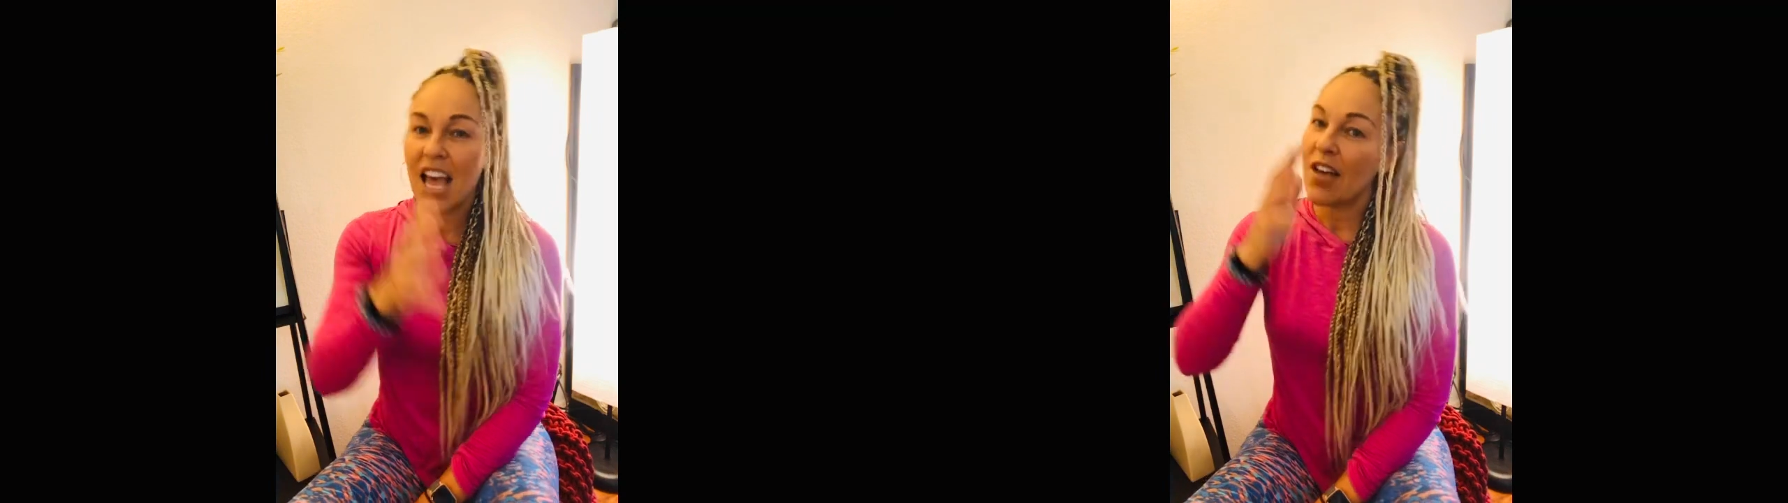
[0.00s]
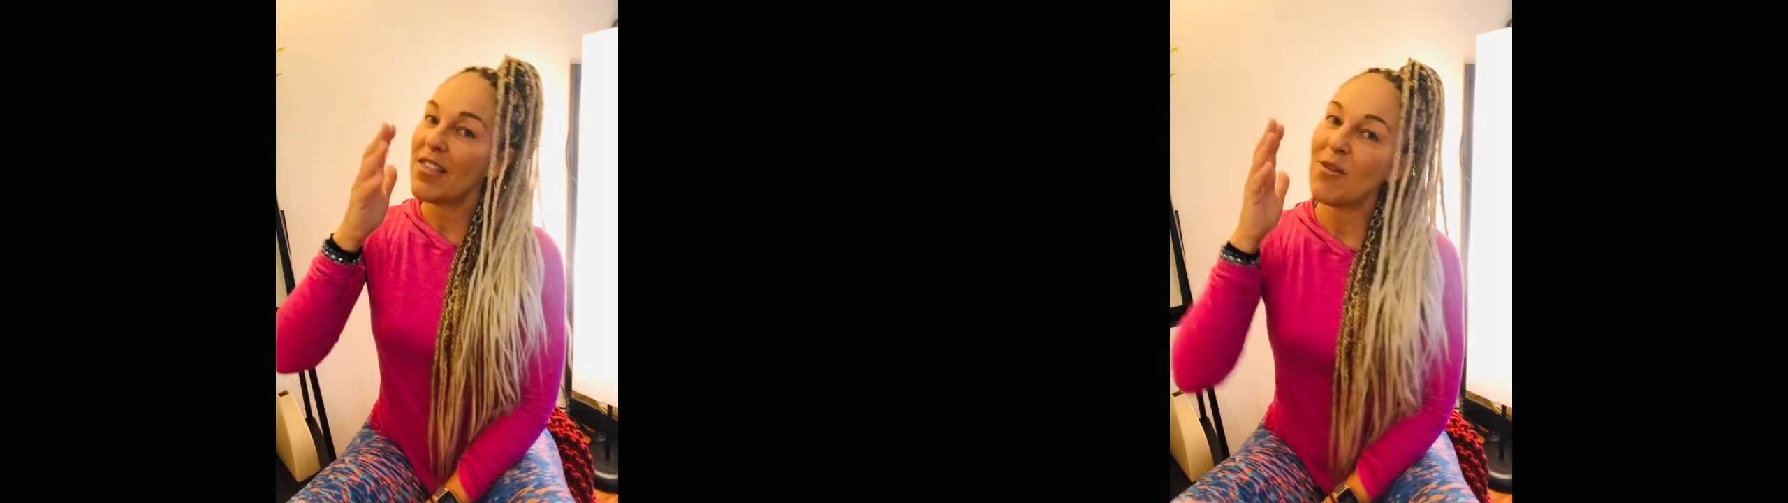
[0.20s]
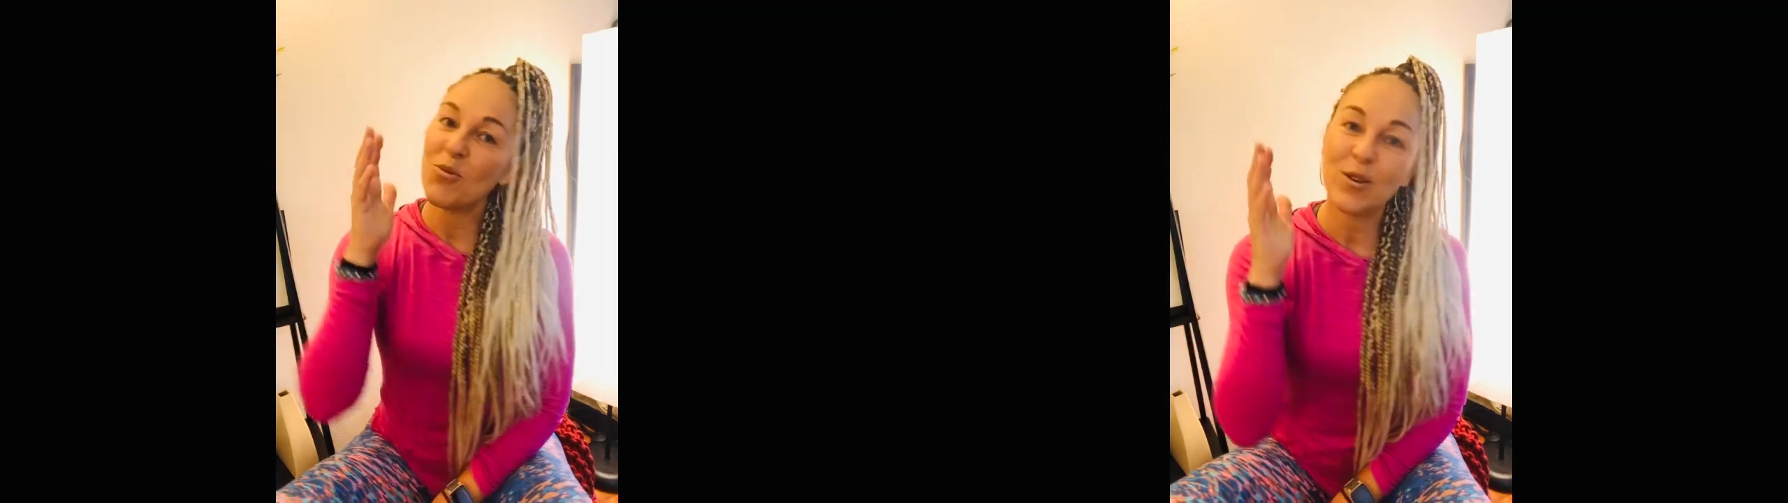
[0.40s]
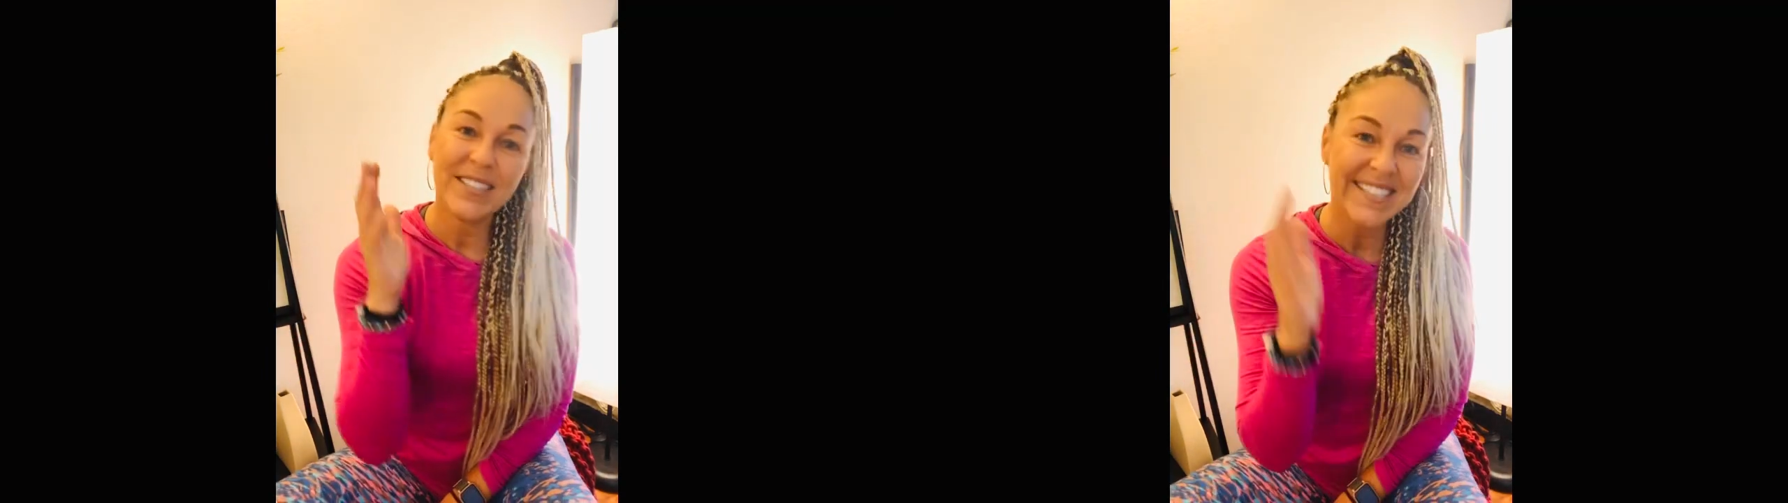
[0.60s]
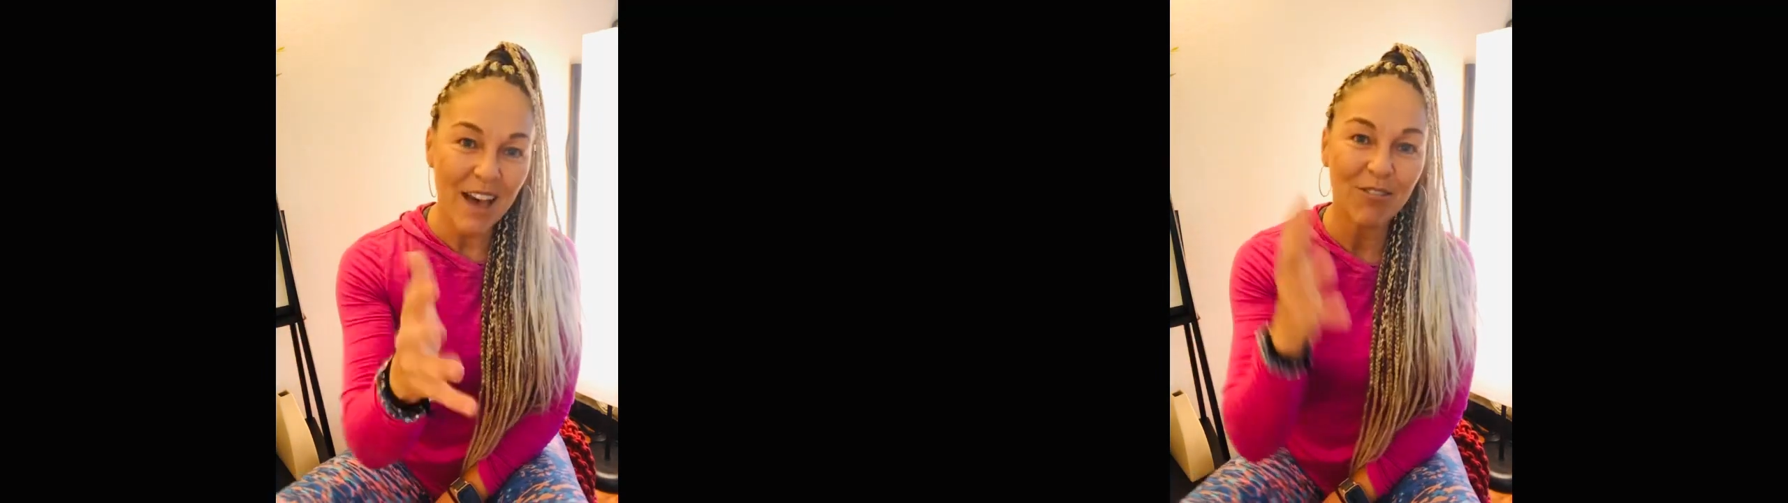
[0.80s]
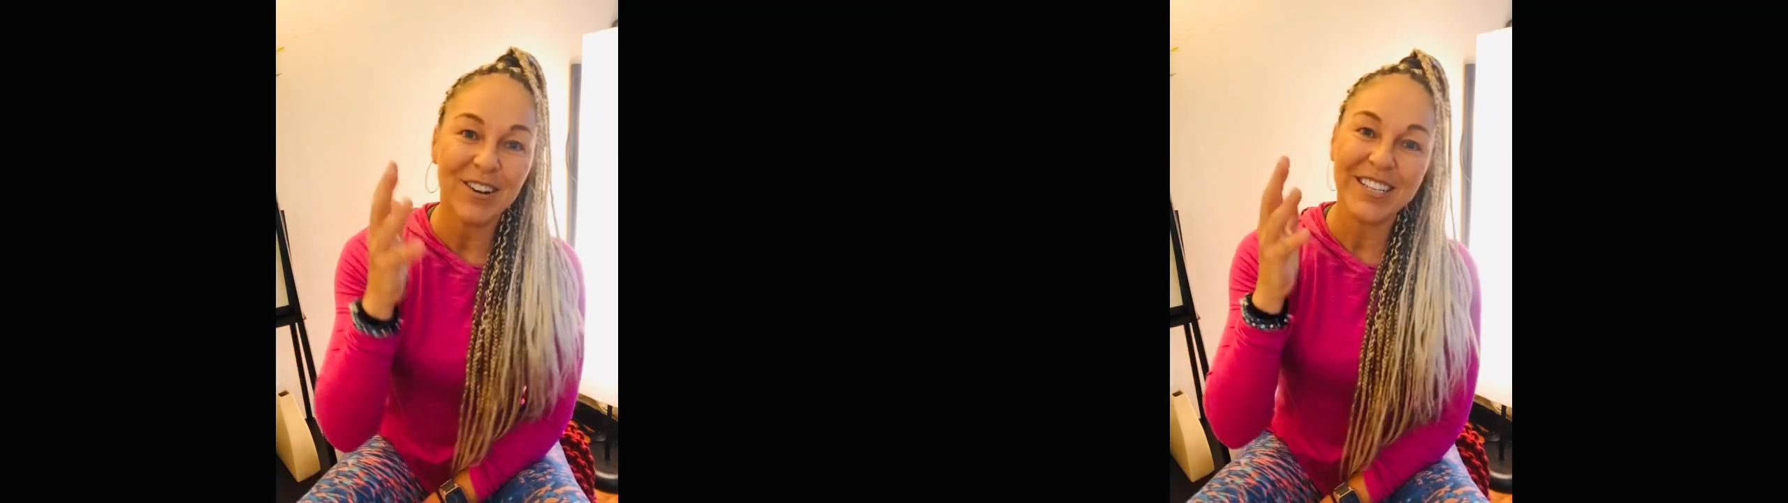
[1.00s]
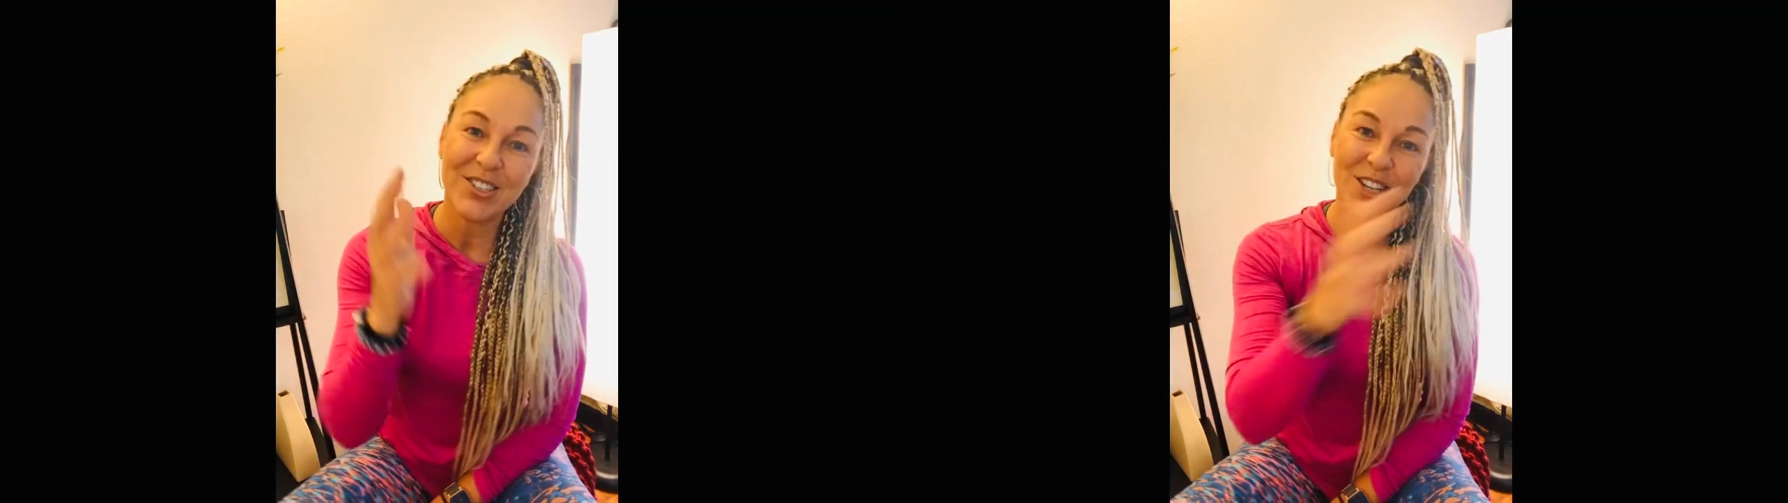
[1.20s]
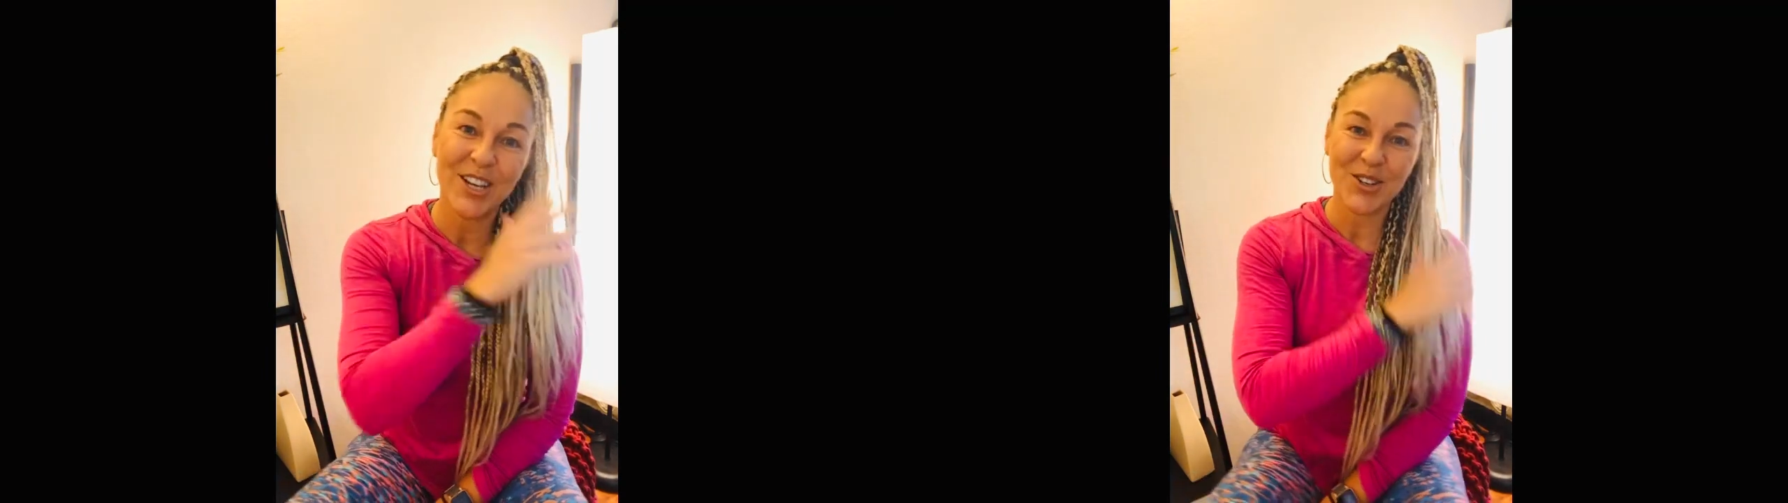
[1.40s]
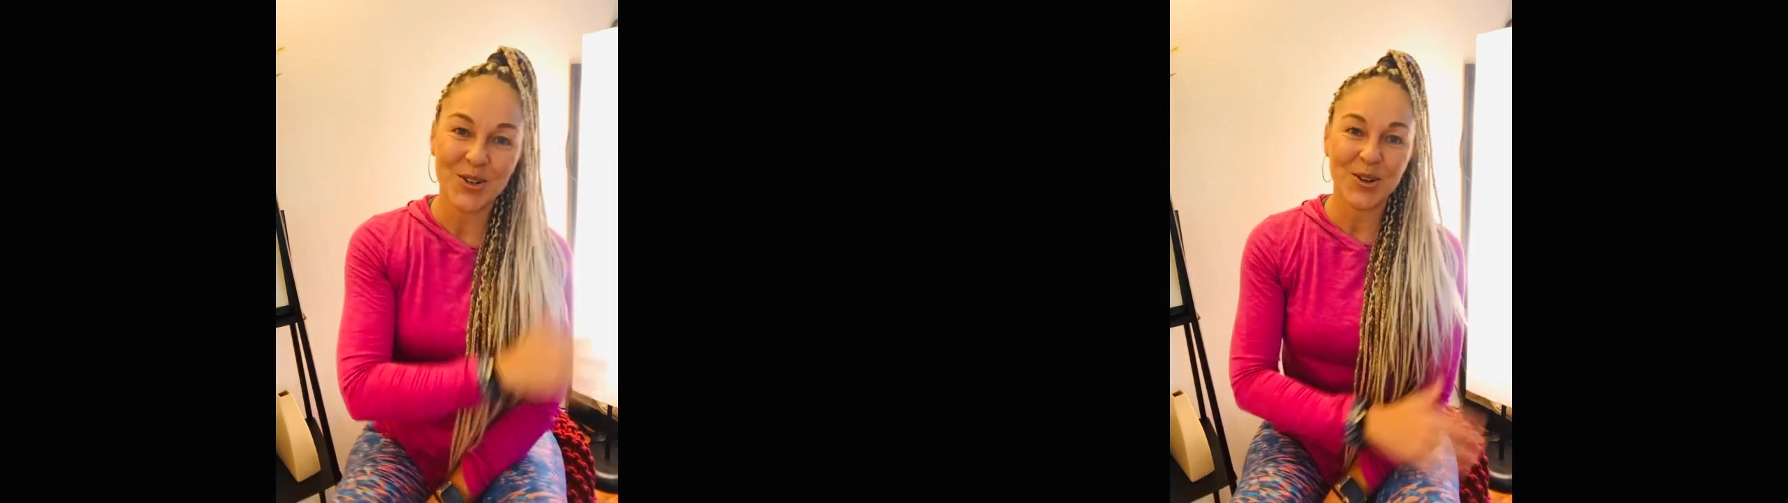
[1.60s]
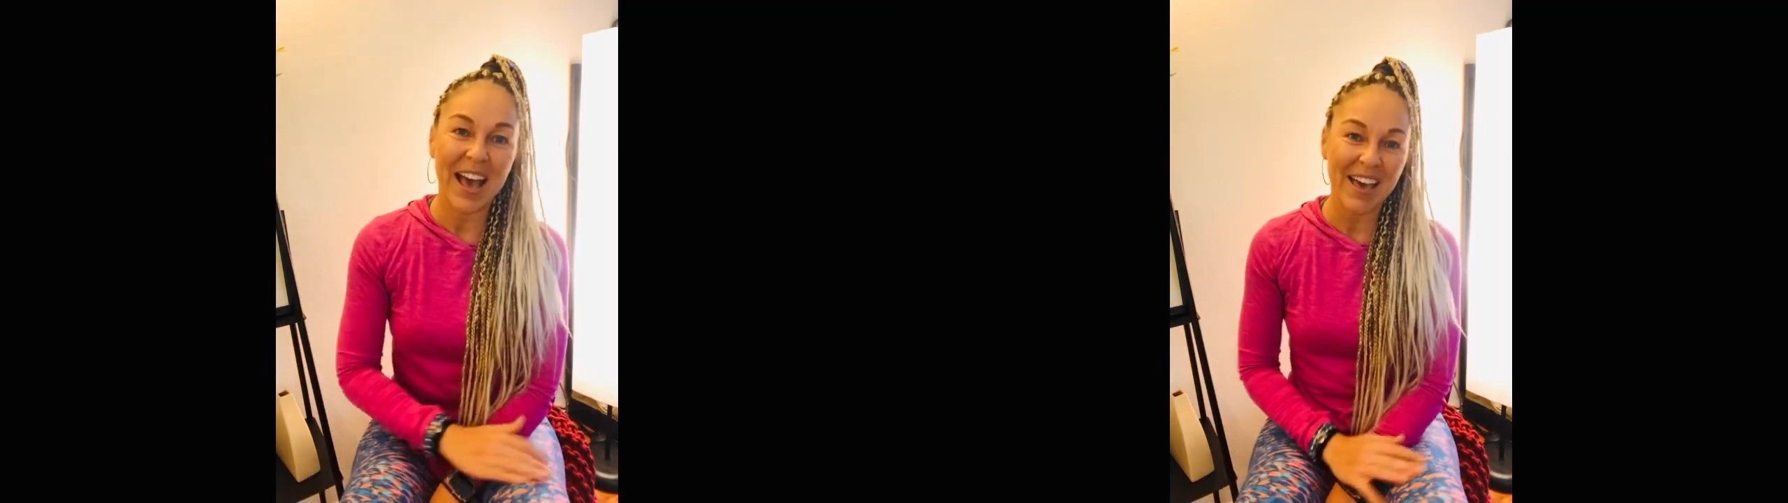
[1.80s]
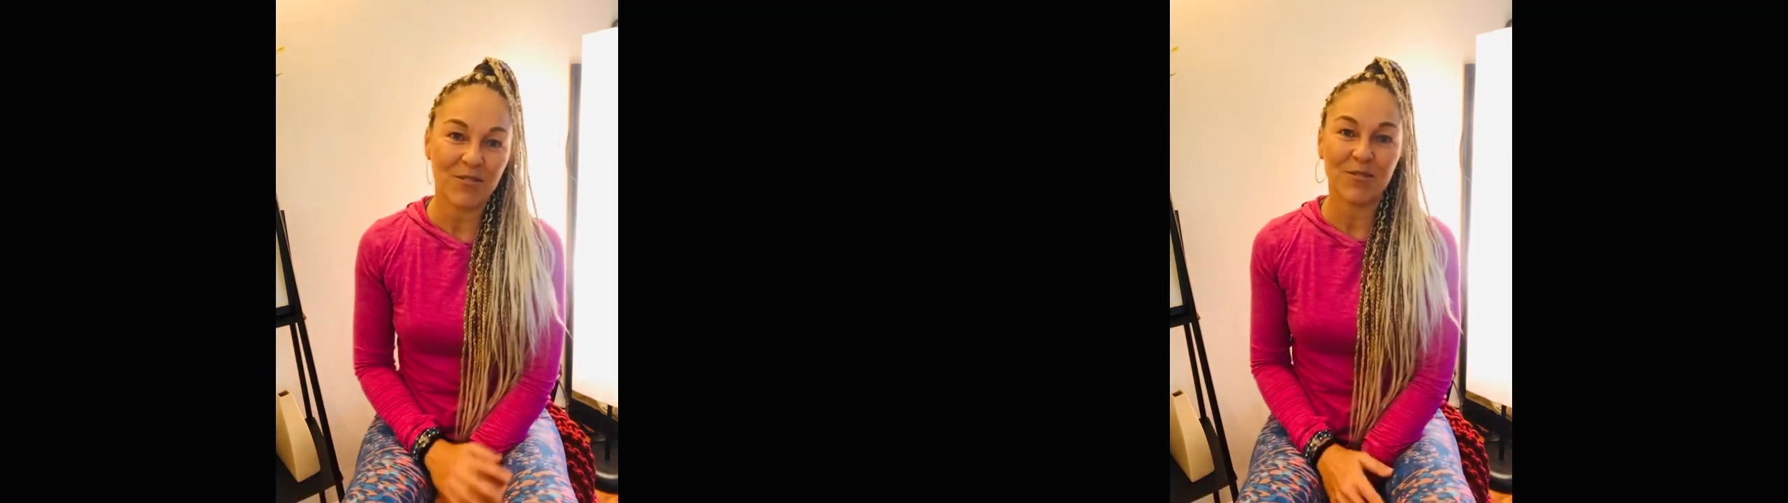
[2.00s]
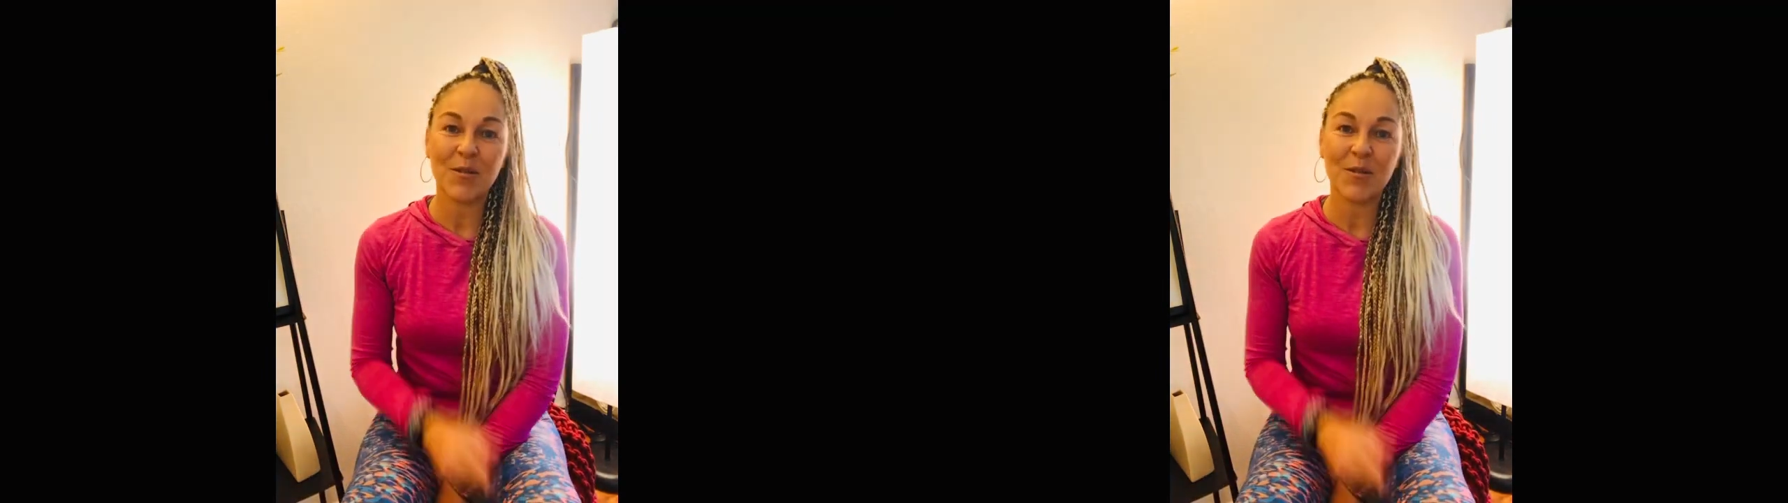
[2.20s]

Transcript: that will definitely change your life.